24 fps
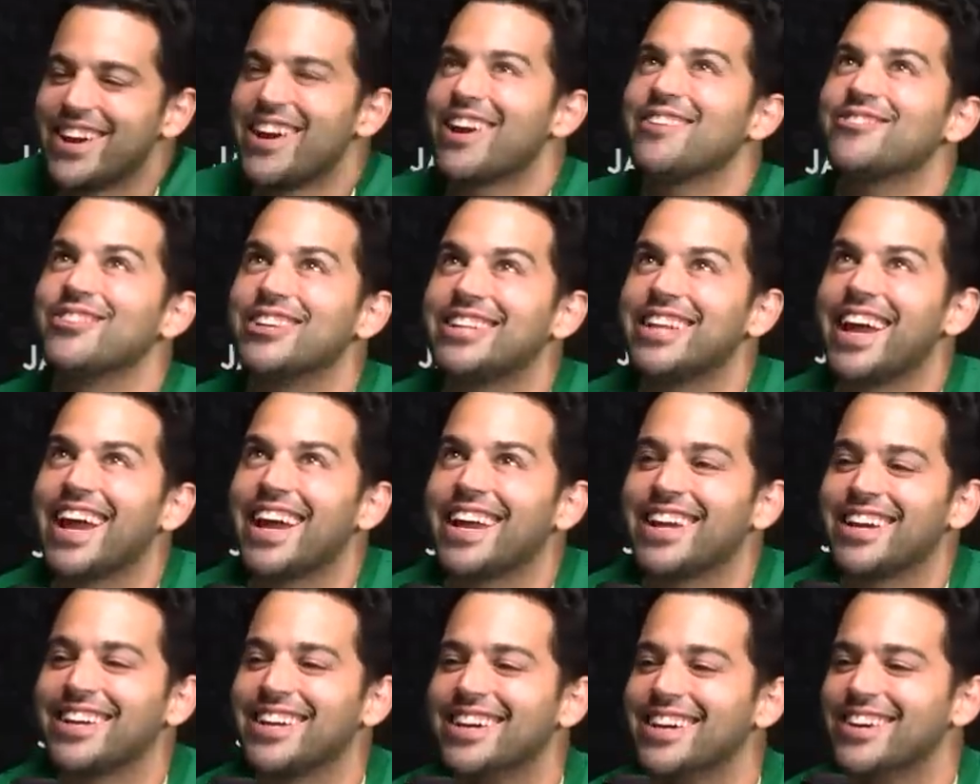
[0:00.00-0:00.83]
every
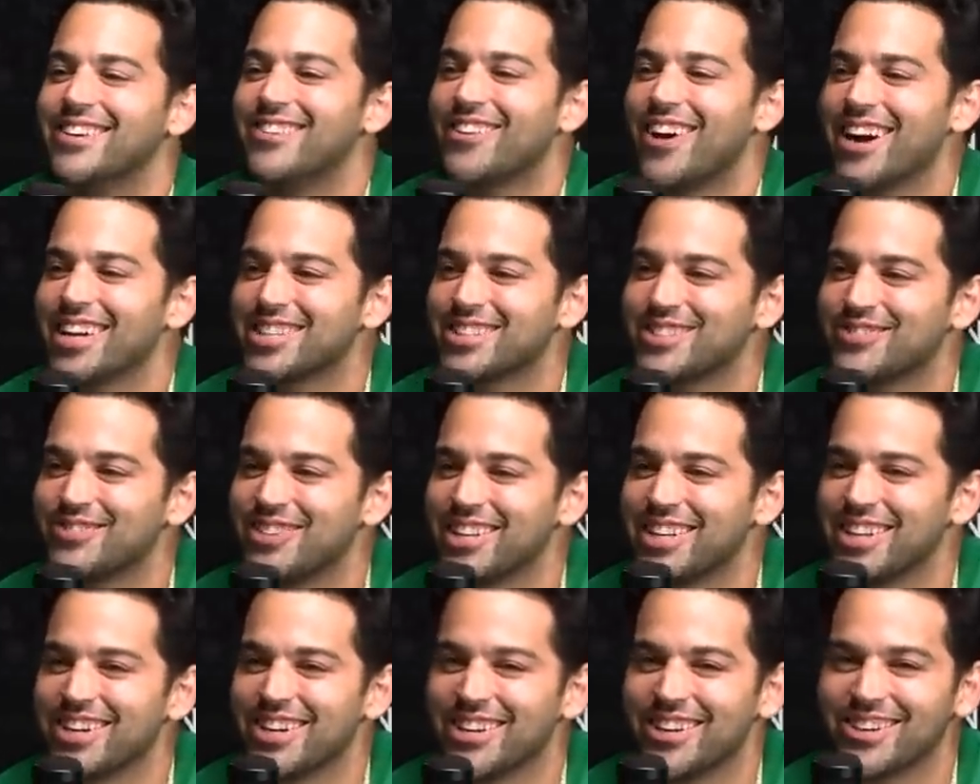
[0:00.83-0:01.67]
day, watching
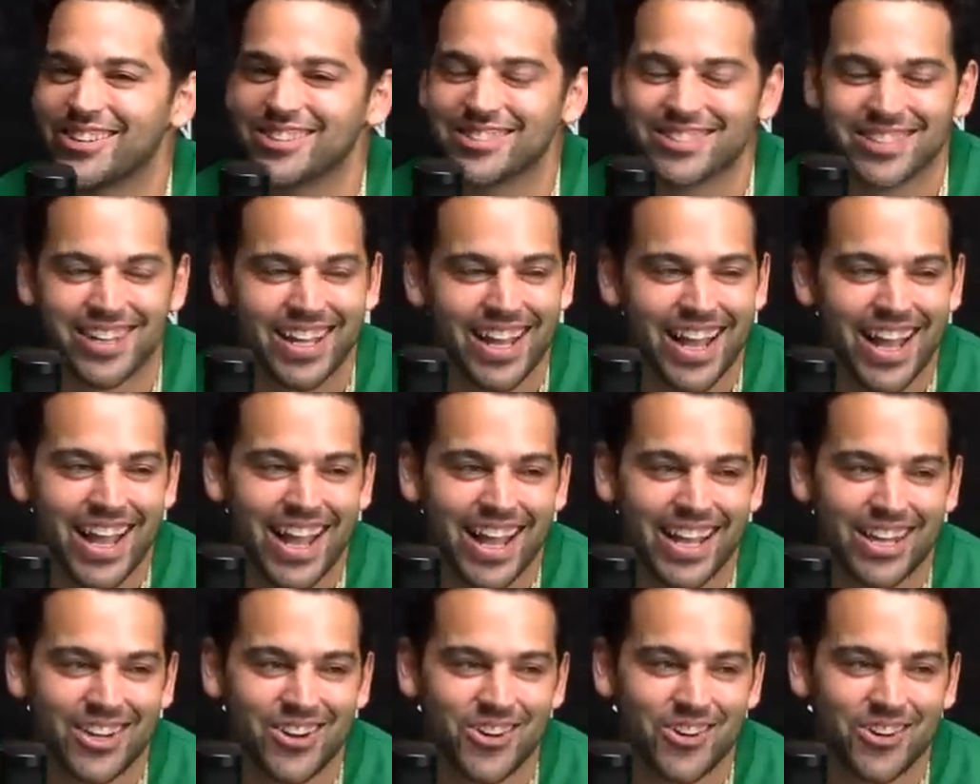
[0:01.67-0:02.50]
videos,
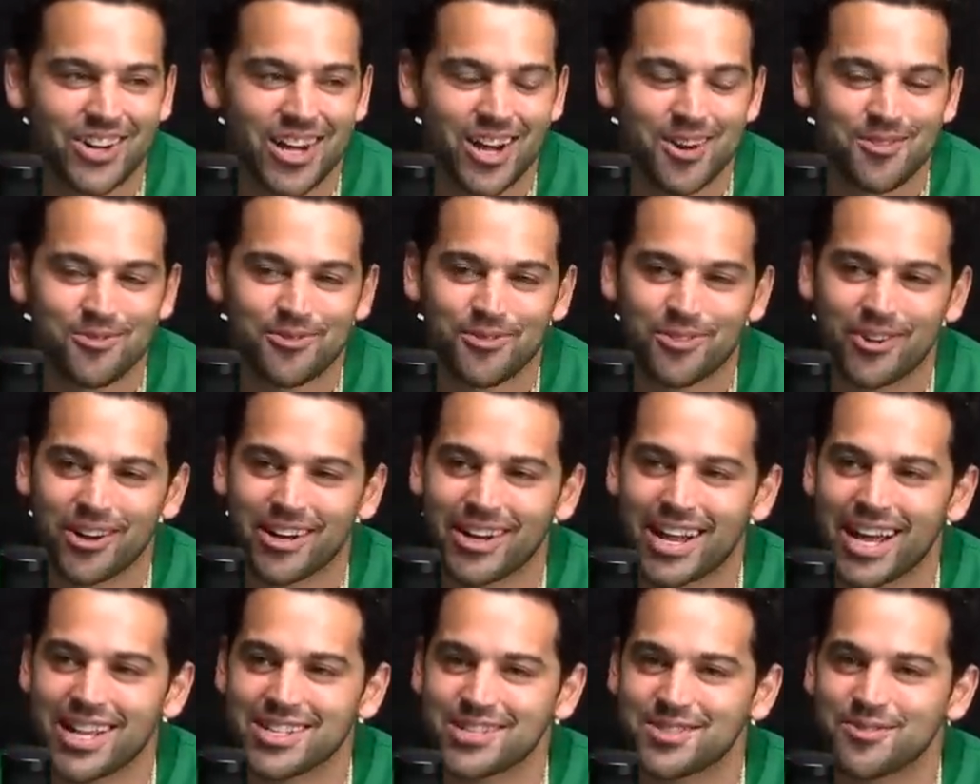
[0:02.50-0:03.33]
and going out front,
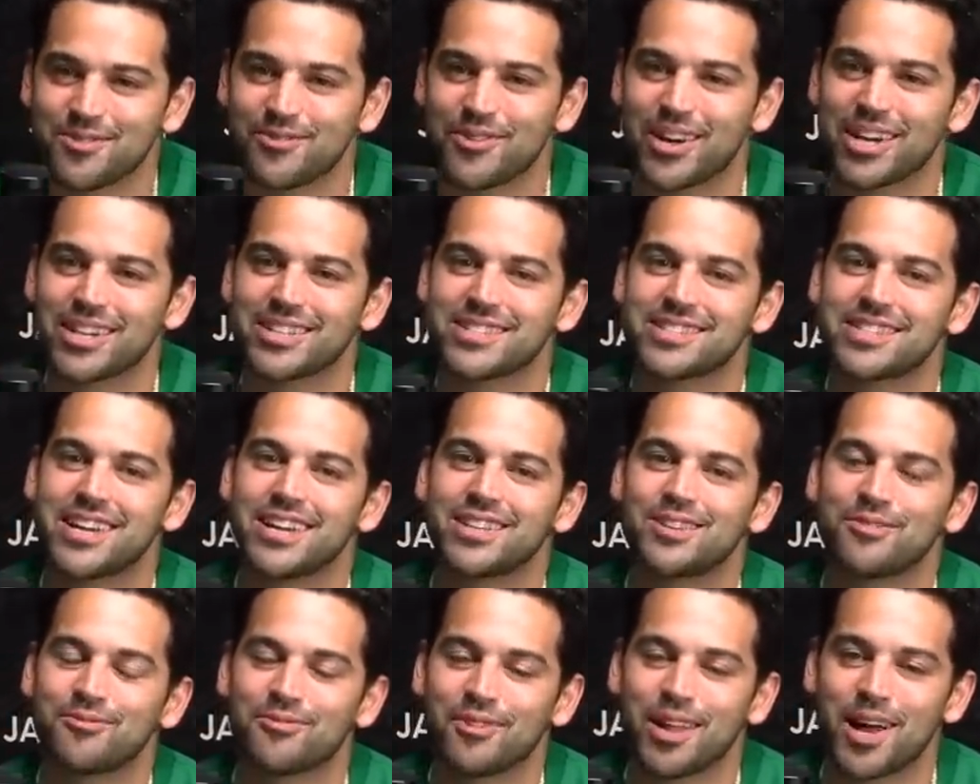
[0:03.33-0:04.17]
asking if I could skate
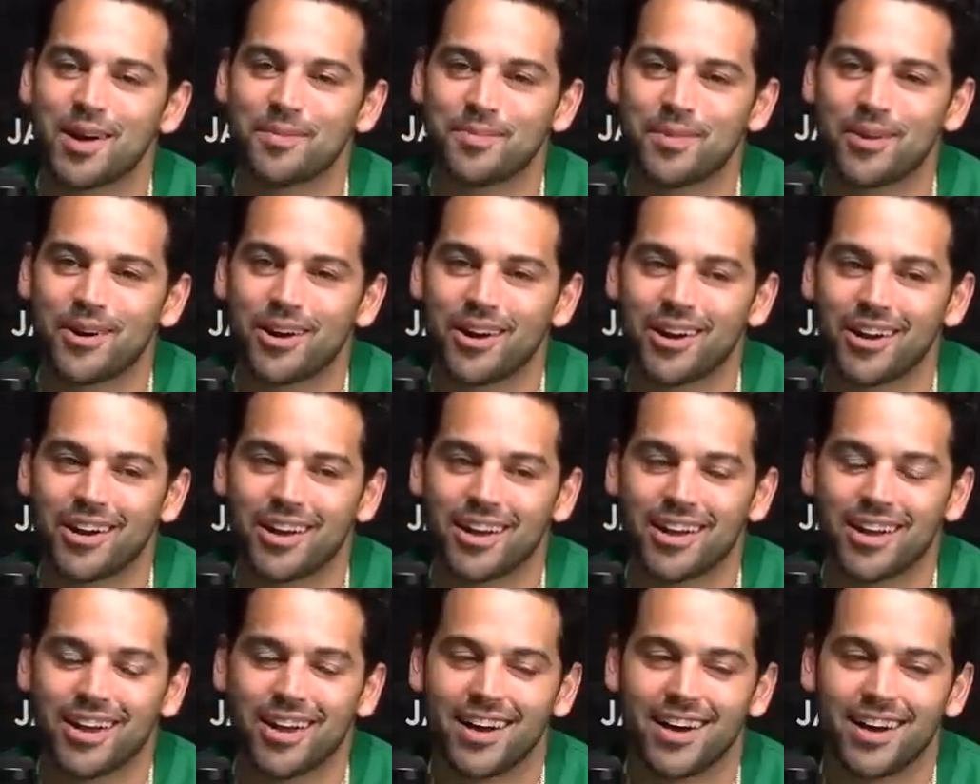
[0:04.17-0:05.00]
the flat bar,
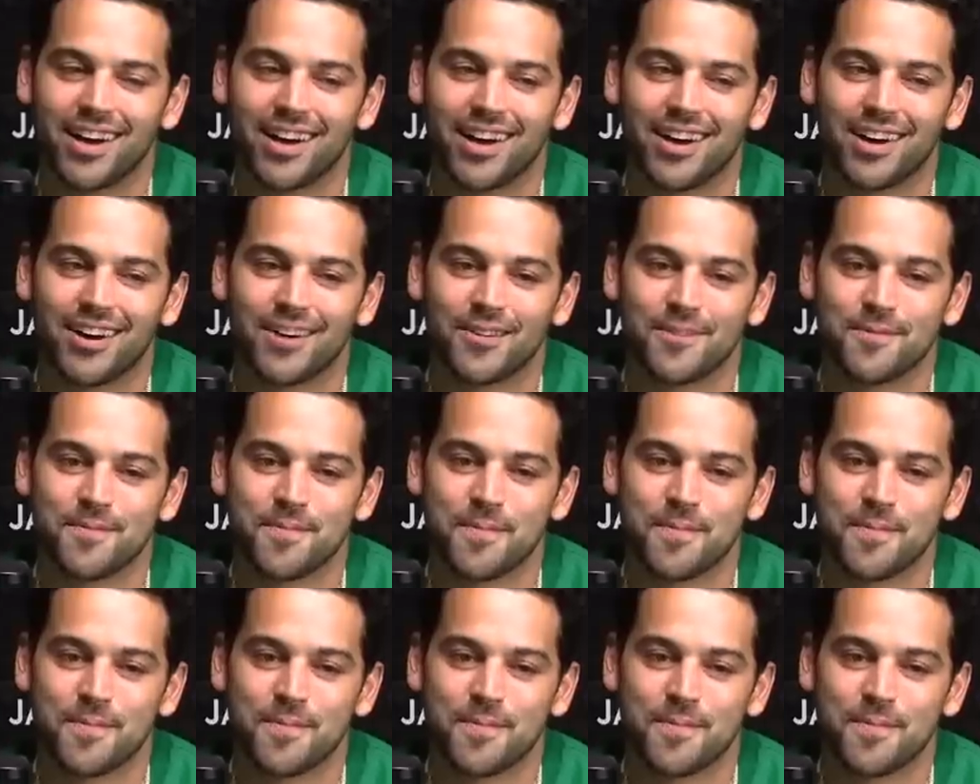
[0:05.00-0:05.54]
uh,